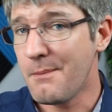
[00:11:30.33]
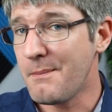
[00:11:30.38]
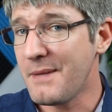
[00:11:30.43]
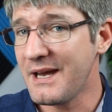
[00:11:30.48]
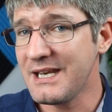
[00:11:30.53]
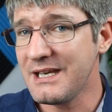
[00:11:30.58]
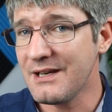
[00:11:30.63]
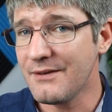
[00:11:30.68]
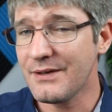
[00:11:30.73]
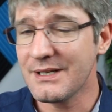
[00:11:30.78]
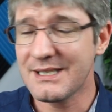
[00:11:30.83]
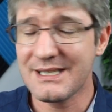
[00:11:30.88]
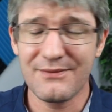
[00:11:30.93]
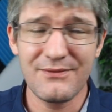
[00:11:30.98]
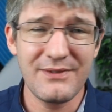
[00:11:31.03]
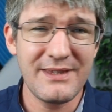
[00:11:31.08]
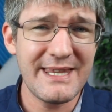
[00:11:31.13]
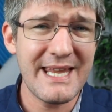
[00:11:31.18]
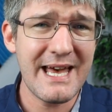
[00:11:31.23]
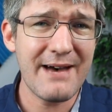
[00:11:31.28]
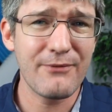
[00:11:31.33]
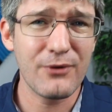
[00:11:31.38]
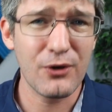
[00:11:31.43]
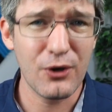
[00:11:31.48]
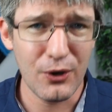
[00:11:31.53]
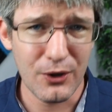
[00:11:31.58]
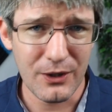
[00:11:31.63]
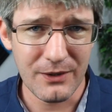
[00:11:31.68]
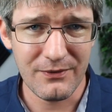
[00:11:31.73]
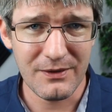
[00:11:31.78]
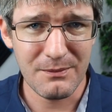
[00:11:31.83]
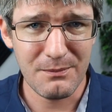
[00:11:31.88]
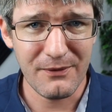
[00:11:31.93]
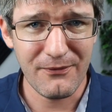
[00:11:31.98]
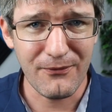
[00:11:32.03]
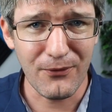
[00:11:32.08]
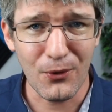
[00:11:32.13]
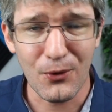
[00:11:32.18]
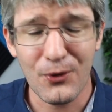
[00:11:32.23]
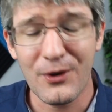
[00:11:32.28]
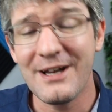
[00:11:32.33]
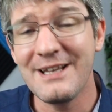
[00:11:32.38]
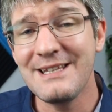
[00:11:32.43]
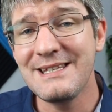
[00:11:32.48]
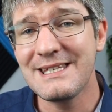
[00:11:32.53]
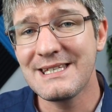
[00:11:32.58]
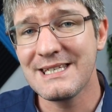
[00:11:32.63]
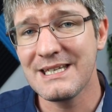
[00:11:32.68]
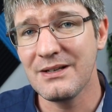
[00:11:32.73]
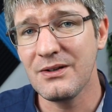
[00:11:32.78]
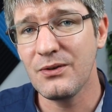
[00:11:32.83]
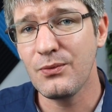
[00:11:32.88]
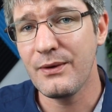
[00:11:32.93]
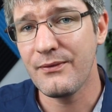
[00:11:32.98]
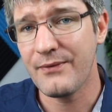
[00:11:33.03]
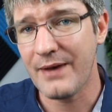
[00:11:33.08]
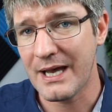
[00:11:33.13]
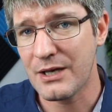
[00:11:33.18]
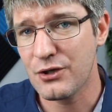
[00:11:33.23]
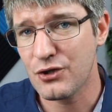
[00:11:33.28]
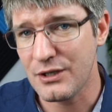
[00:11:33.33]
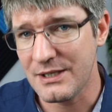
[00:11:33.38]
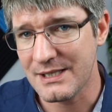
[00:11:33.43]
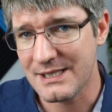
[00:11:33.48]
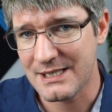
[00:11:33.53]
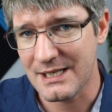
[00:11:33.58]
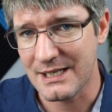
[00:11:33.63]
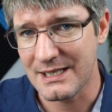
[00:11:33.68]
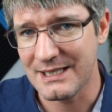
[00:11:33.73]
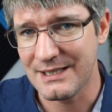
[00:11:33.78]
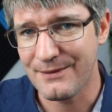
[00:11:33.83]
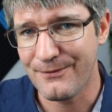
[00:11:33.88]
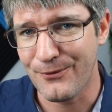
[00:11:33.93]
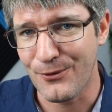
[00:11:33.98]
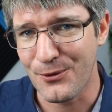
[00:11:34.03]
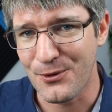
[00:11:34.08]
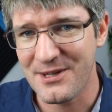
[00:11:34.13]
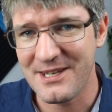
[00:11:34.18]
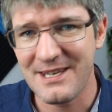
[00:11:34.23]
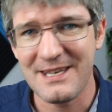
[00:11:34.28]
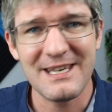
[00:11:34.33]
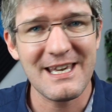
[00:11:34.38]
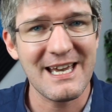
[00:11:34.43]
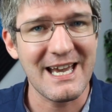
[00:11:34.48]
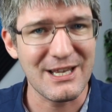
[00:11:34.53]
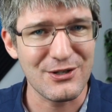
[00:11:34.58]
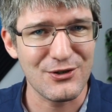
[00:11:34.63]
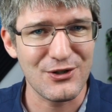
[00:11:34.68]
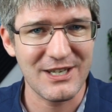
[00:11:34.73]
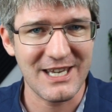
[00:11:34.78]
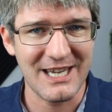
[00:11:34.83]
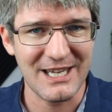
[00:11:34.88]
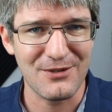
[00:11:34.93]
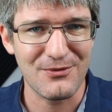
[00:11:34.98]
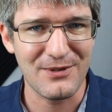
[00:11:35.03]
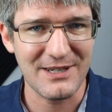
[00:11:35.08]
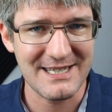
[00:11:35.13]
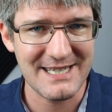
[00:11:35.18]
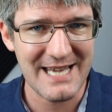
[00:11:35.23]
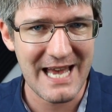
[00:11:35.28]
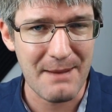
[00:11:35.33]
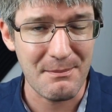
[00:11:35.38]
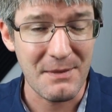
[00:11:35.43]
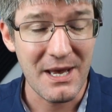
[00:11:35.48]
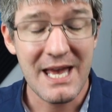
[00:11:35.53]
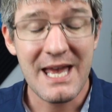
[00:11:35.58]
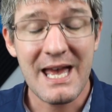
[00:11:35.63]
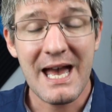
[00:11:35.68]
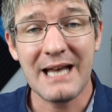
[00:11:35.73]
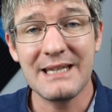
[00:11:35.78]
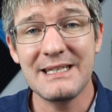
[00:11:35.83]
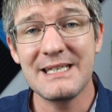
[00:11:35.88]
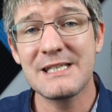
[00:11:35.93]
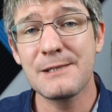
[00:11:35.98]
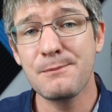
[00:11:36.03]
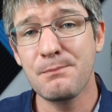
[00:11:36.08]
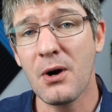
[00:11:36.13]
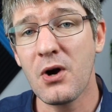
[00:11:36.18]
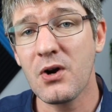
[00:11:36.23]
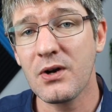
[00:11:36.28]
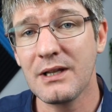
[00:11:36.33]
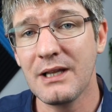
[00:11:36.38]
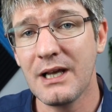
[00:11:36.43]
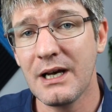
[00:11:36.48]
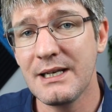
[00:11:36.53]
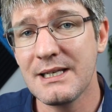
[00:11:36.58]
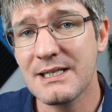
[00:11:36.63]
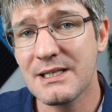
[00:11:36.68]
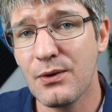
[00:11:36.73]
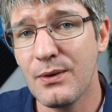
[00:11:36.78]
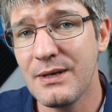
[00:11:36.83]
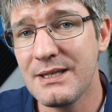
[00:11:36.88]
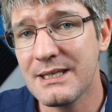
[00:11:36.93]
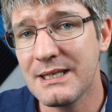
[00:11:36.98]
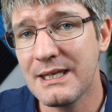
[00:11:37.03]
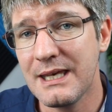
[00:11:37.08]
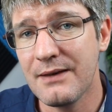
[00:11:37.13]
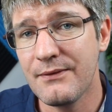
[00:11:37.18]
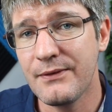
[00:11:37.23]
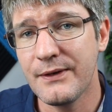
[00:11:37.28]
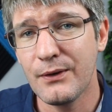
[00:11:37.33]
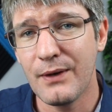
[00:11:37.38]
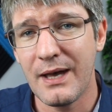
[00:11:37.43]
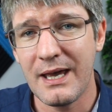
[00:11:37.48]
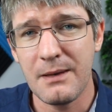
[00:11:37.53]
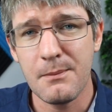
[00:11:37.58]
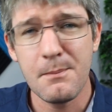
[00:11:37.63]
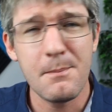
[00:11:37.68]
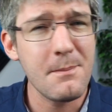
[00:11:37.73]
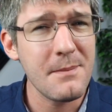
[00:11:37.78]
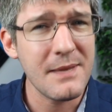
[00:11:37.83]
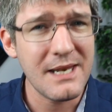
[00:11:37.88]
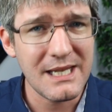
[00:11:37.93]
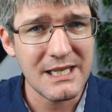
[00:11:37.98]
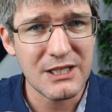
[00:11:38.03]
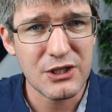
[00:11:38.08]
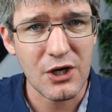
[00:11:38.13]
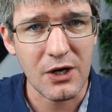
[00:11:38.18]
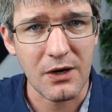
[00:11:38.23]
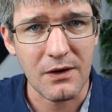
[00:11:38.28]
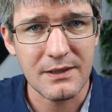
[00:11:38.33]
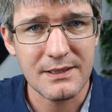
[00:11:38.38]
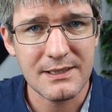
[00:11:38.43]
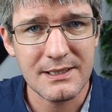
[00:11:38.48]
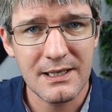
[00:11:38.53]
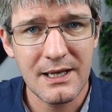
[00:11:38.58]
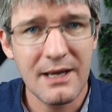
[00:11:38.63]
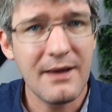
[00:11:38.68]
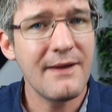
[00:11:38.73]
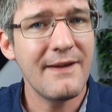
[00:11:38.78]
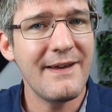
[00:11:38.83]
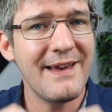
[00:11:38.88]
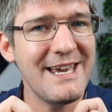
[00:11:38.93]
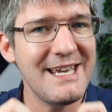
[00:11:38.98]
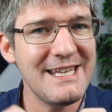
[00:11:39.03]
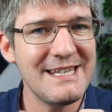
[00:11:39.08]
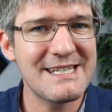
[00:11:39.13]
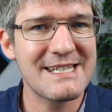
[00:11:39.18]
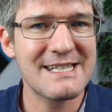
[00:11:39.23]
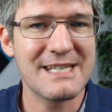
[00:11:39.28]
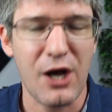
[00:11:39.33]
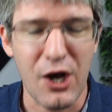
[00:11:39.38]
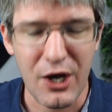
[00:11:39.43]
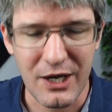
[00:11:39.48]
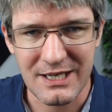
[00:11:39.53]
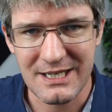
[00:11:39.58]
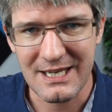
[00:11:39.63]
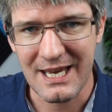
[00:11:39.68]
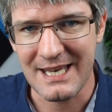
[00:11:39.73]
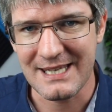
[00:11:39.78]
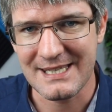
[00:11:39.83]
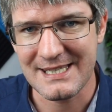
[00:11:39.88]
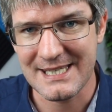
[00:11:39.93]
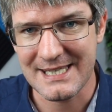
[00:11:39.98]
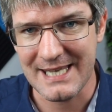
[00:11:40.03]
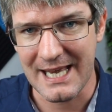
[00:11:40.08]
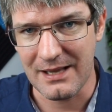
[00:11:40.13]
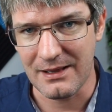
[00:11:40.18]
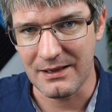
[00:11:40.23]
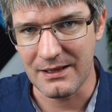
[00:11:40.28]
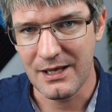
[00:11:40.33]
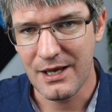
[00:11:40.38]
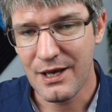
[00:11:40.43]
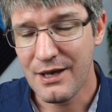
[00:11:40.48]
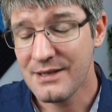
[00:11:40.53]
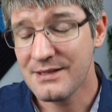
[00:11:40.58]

Many many of us have never heard of it before until we've actually studied for the educator exam. And the sparkline is going to give you a mini chart inside a cell.